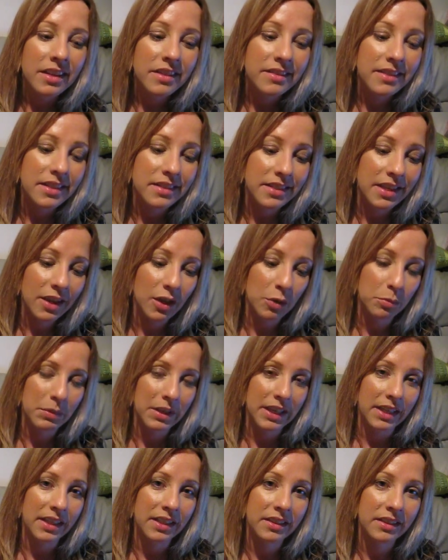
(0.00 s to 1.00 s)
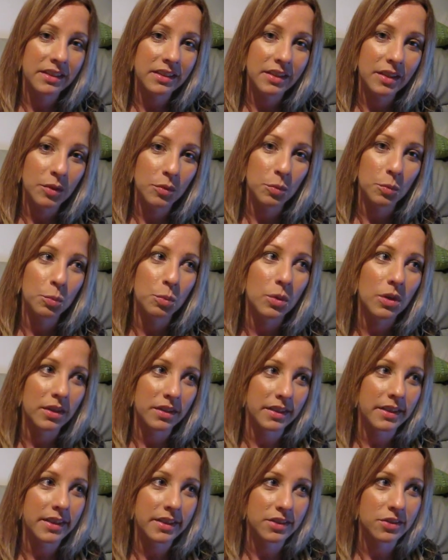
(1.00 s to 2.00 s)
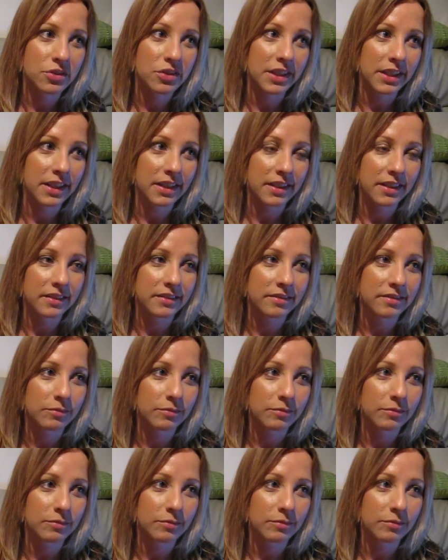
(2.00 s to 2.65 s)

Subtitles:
to tell me what has triggered it.